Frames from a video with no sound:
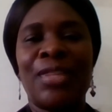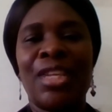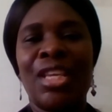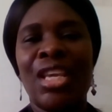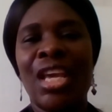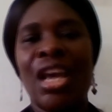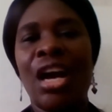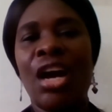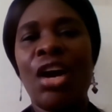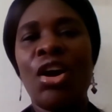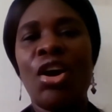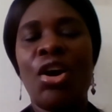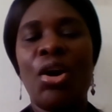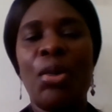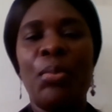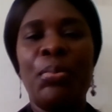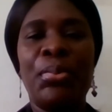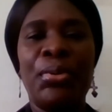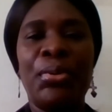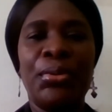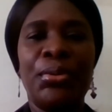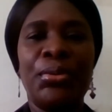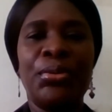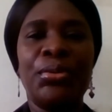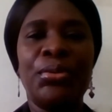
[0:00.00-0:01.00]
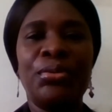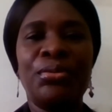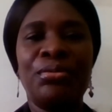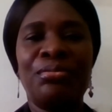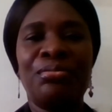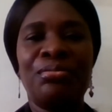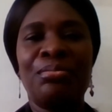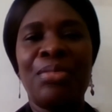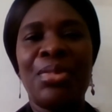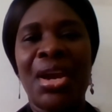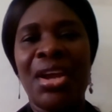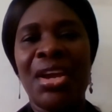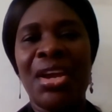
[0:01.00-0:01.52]
young couple
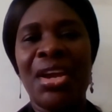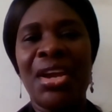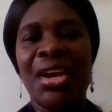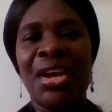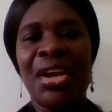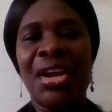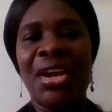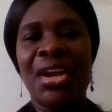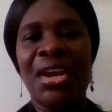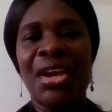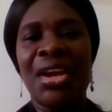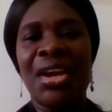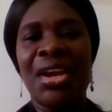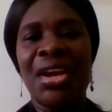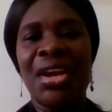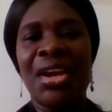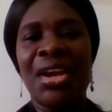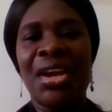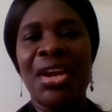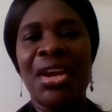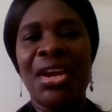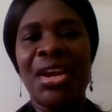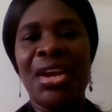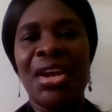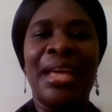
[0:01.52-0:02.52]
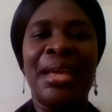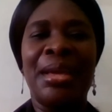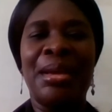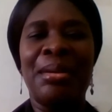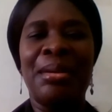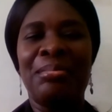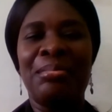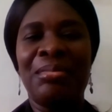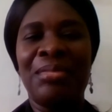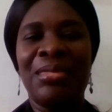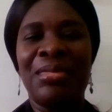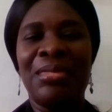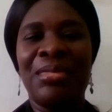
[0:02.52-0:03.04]
married between the
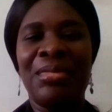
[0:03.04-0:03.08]
uh,